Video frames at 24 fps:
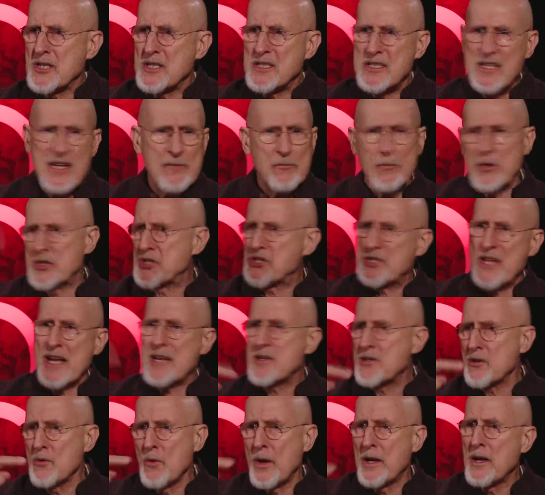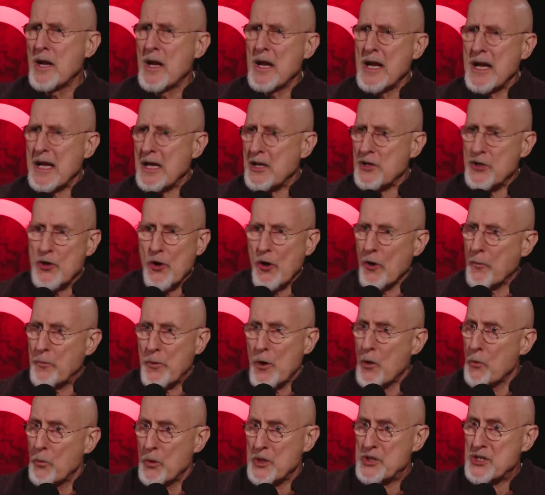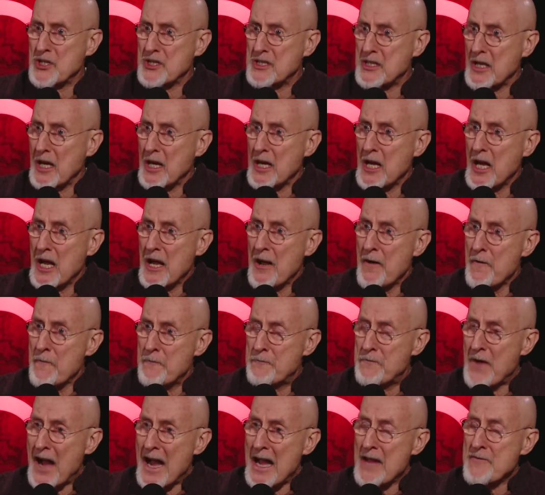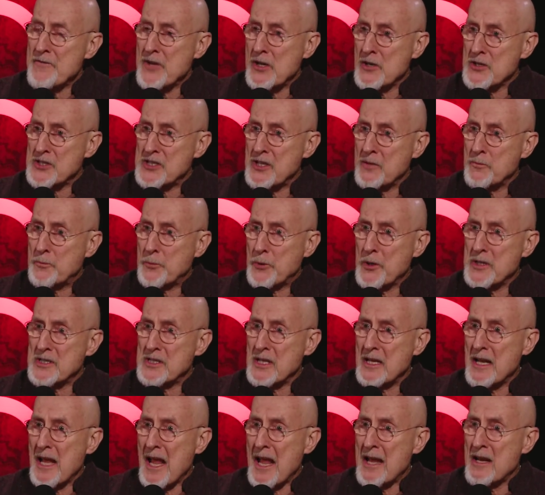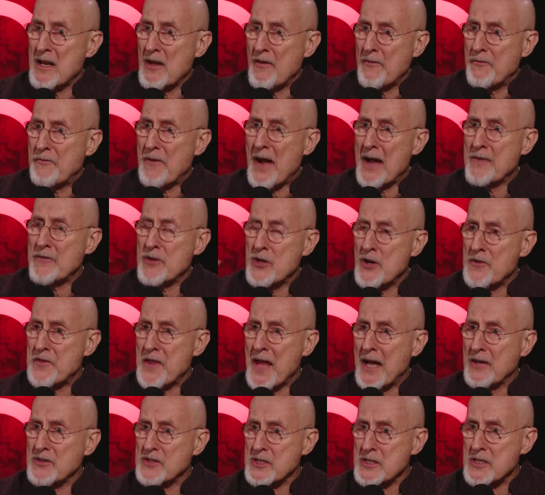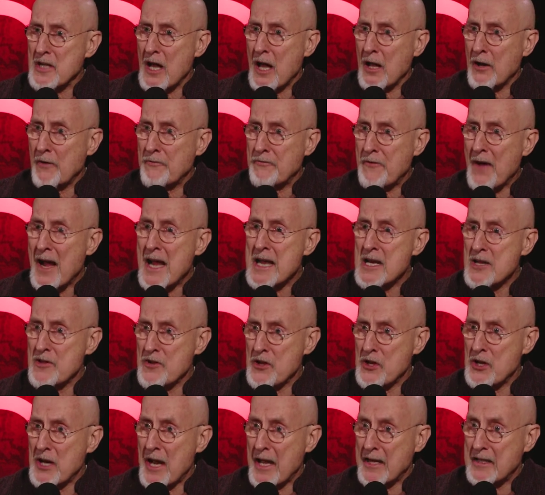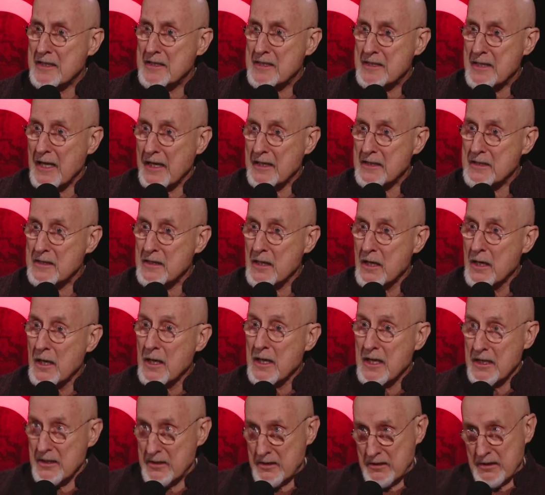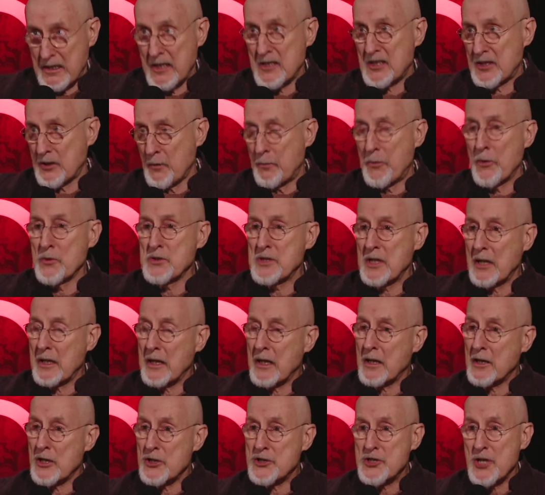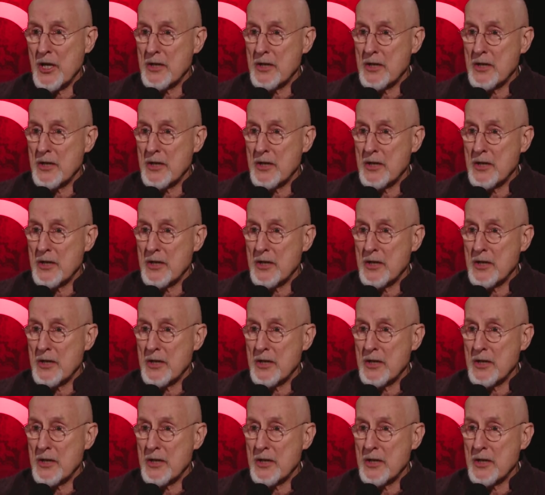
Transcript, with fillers: the SIM, which they do in, in Europe, which is five years in prison and a $500,000 fine in the United States. He's, he's supposedly going to You